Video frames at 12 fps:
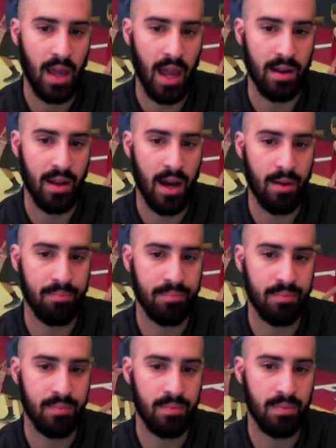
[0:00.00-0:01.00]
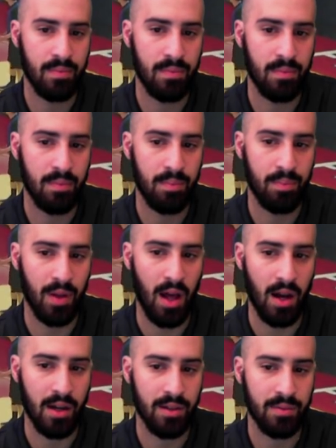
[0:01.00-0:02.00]
Hand up.
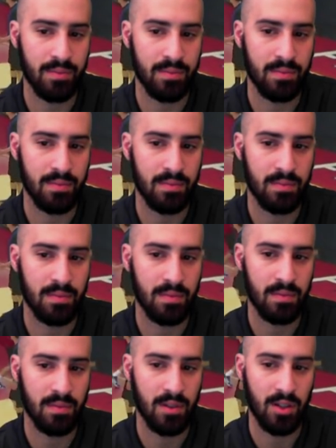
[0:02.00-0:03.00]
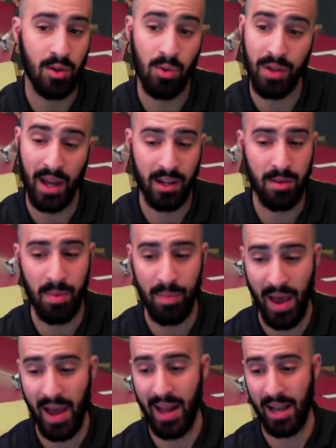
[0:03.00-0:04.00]
Block. Cool. That could have
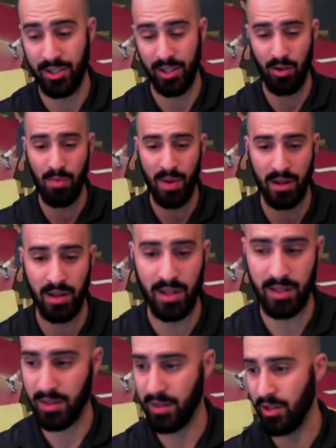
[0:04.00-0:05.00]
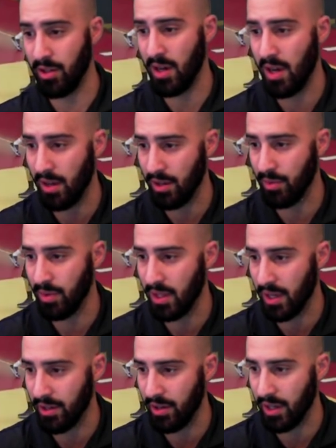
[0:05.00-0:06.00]
been bad, actually. Oh my goodness. You're really
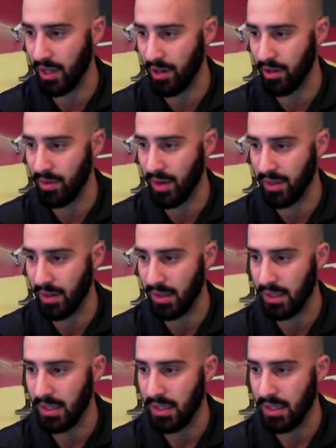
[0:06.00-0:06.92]
lucky you didn't get hurt right there.